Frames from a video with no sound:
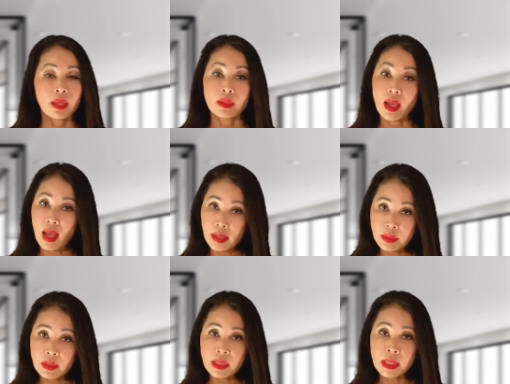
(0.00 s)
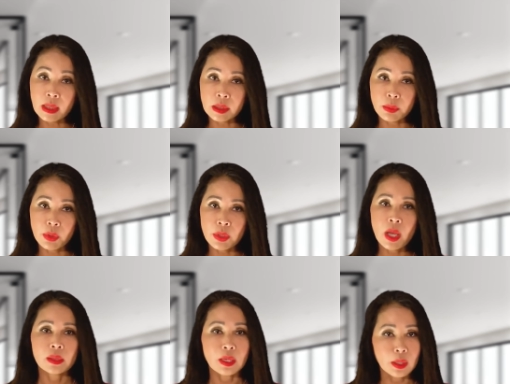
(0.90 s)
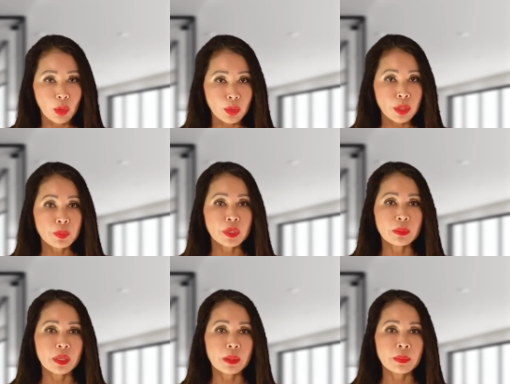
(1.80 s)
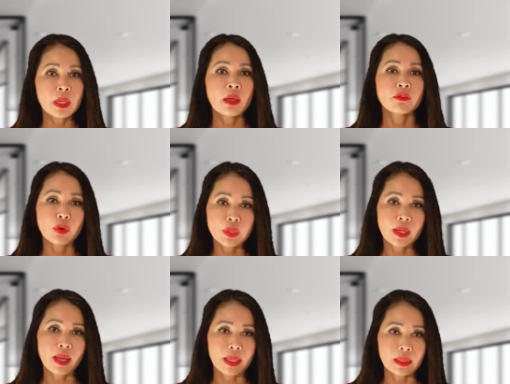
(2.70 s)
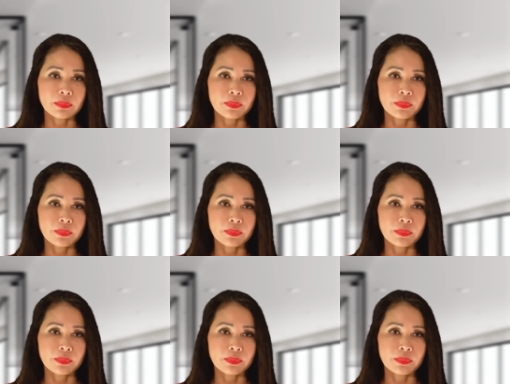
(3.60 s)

The higher the deductible, the lower the premium for the client.